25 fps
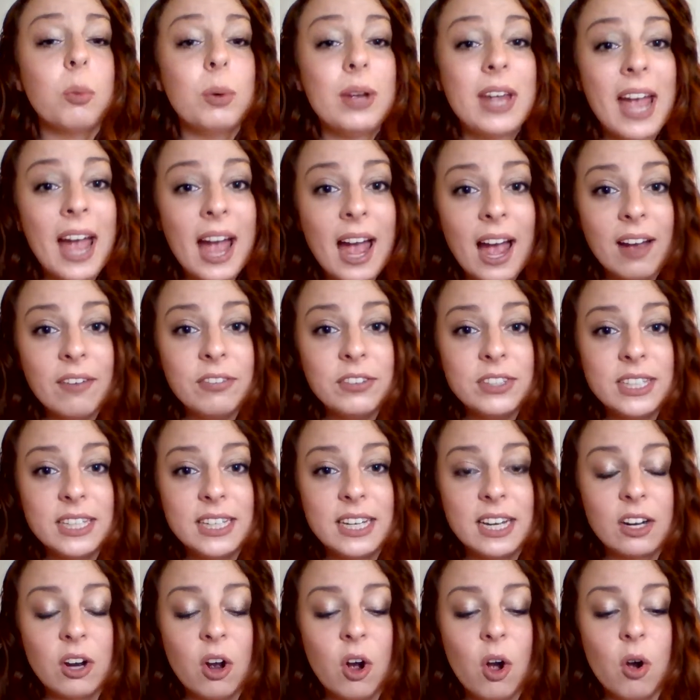We have to
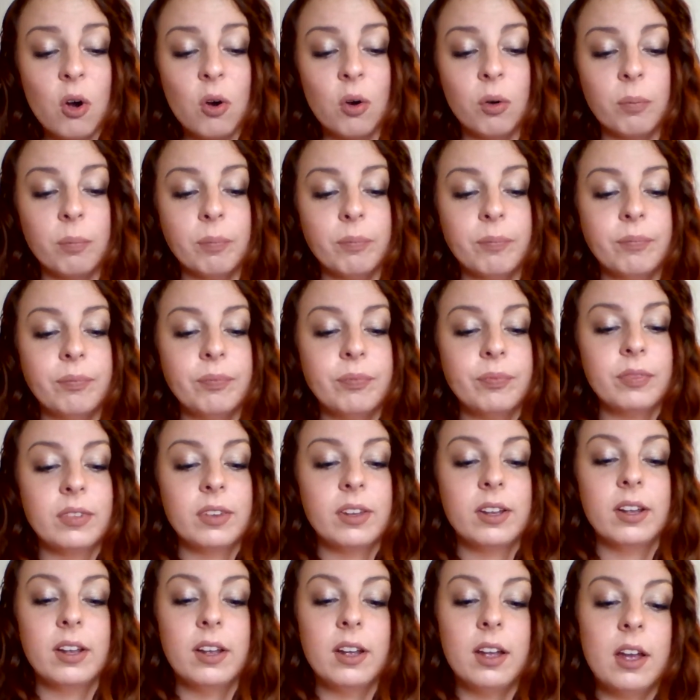get home."
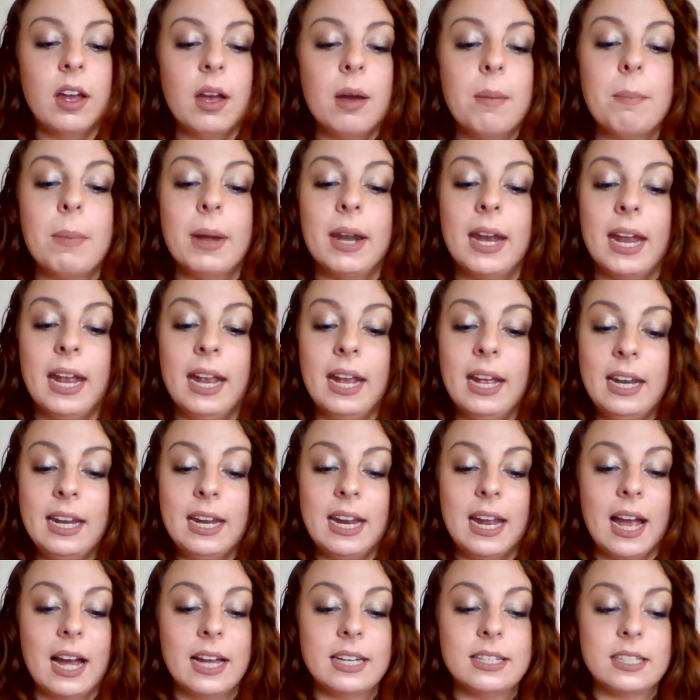But
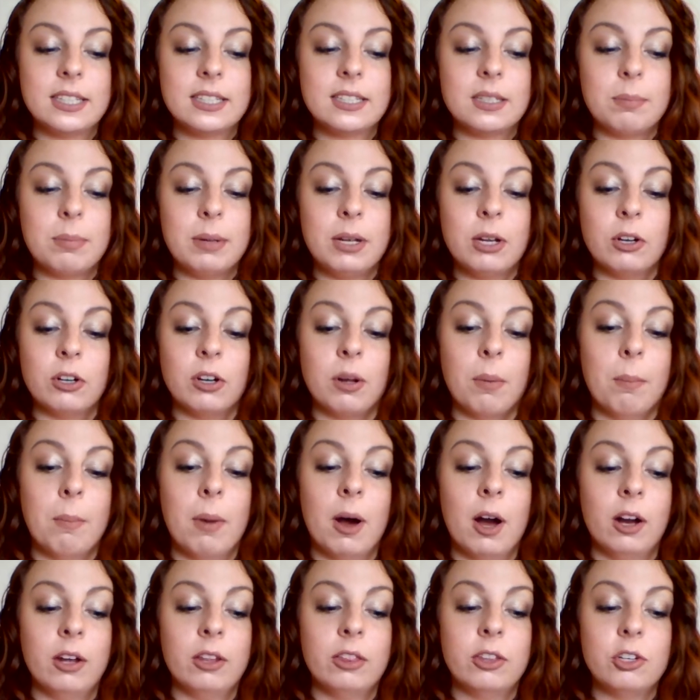Annie had disappeared
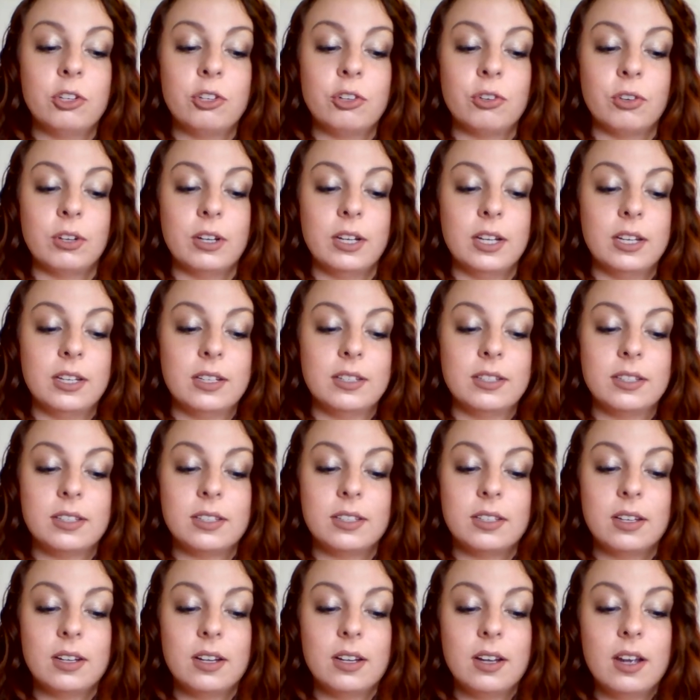among the
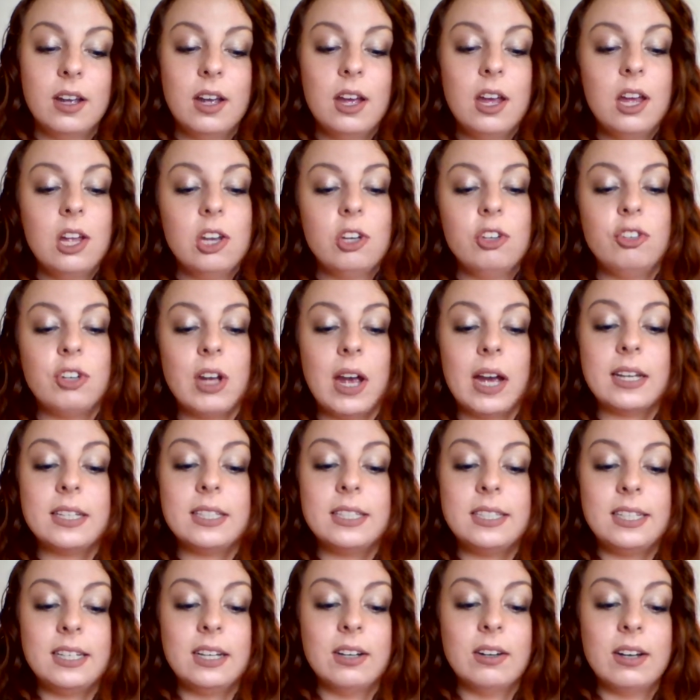trees. Jack
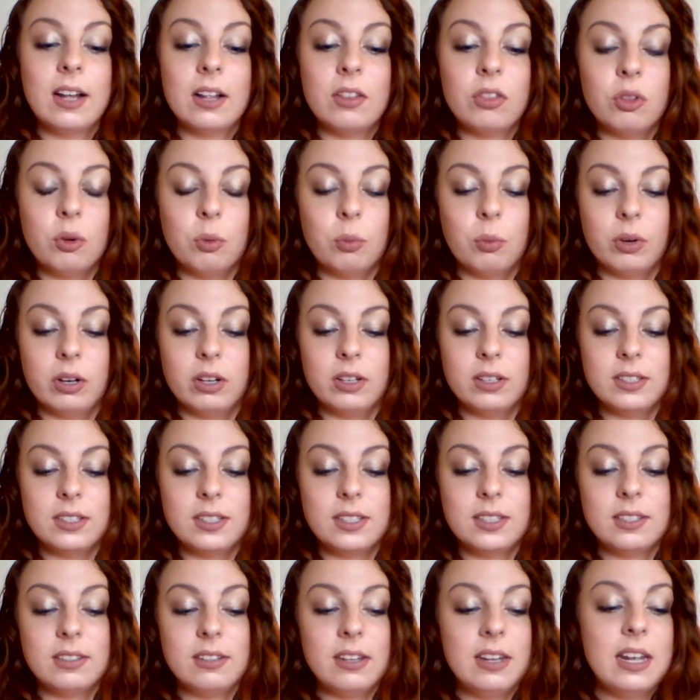stared at the
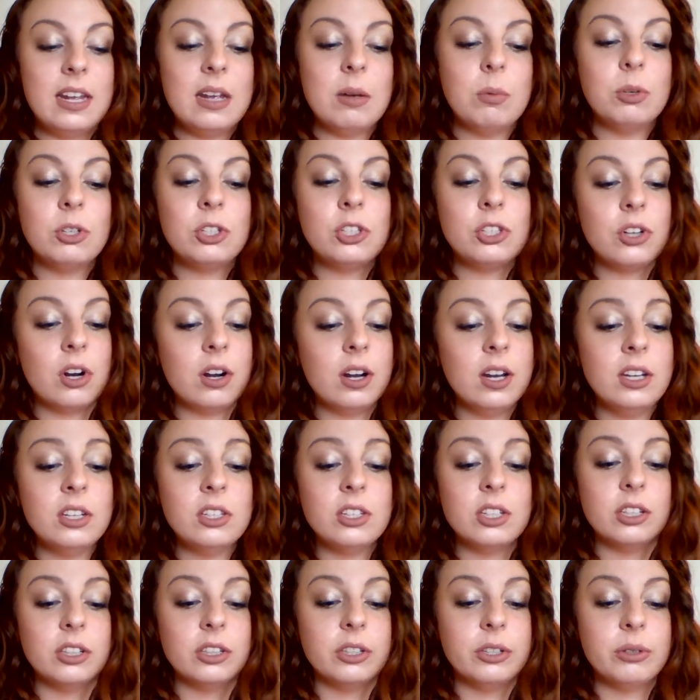woods. He was starting
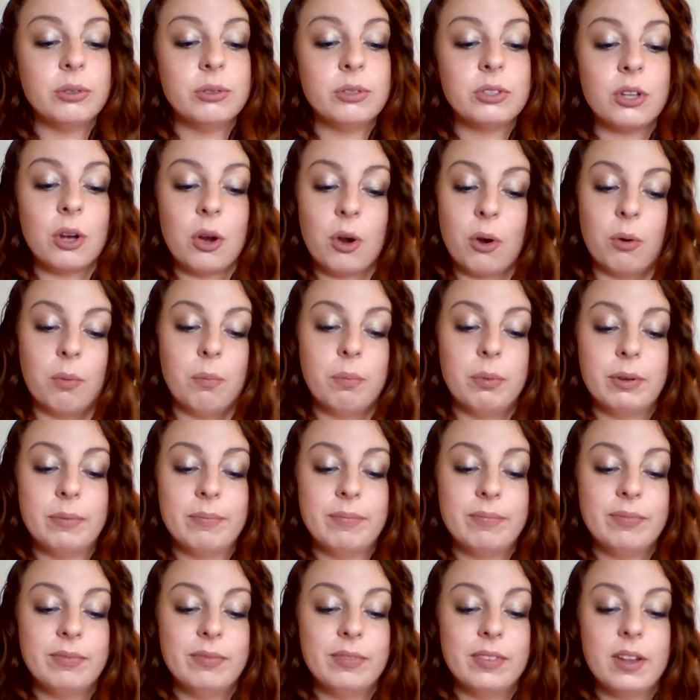to lose hope.
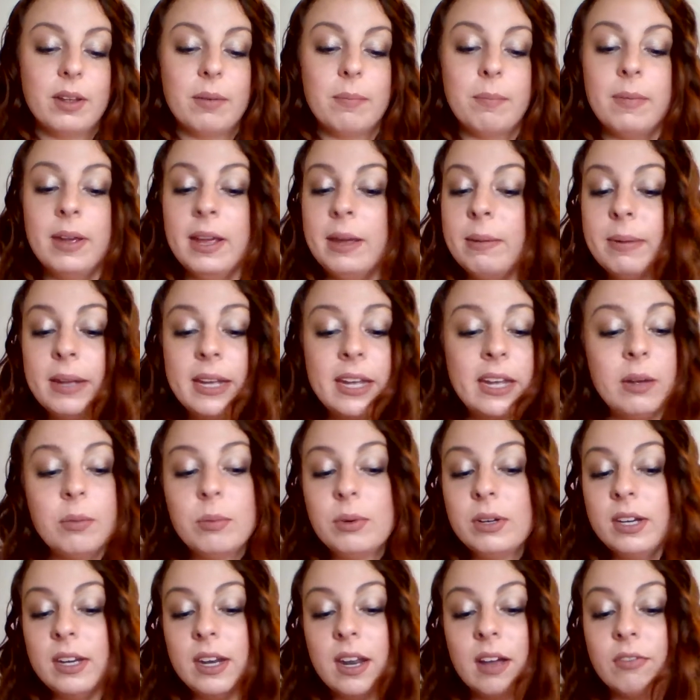Maybe he
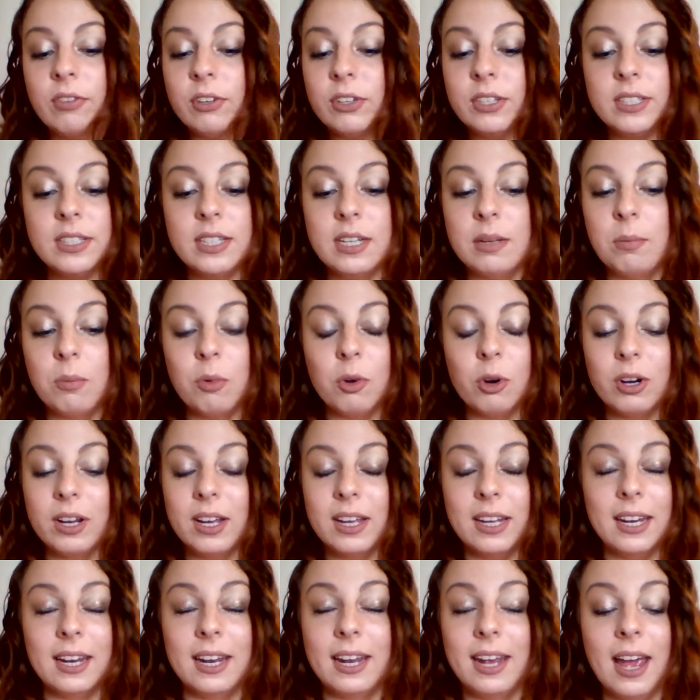would never see
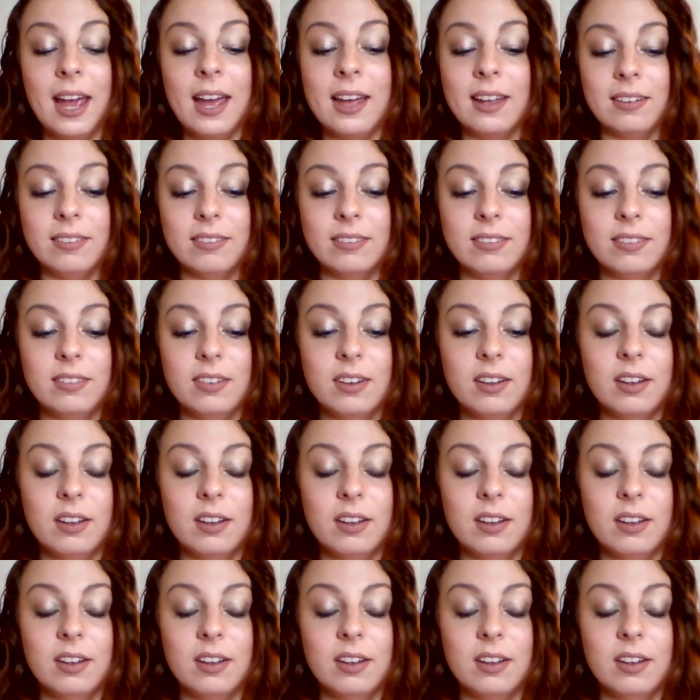Morgan again.